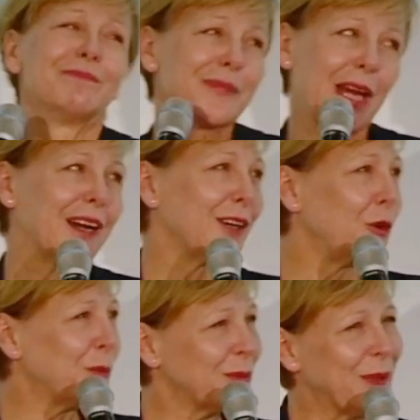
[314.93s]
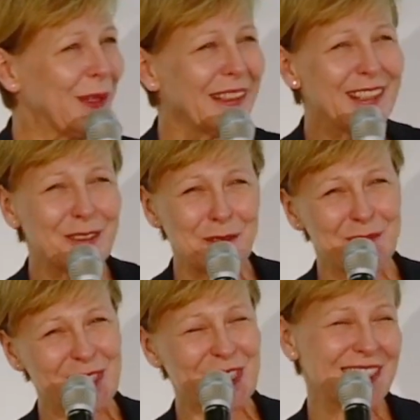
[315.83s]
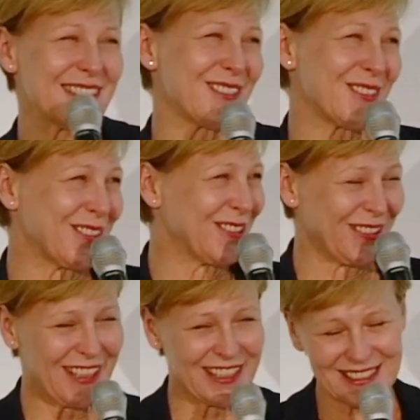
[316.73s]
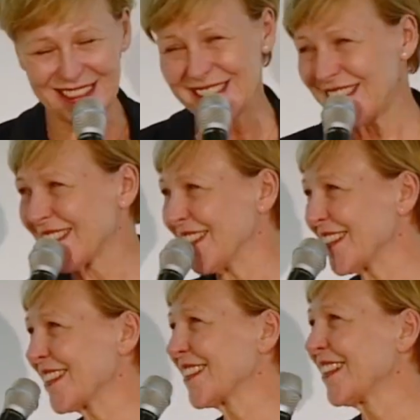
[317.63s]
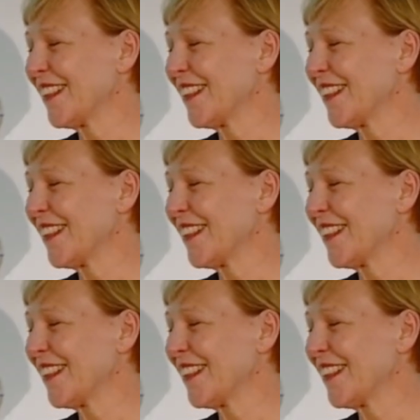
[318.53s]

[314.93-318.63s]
I hope there will be a chance to extend this.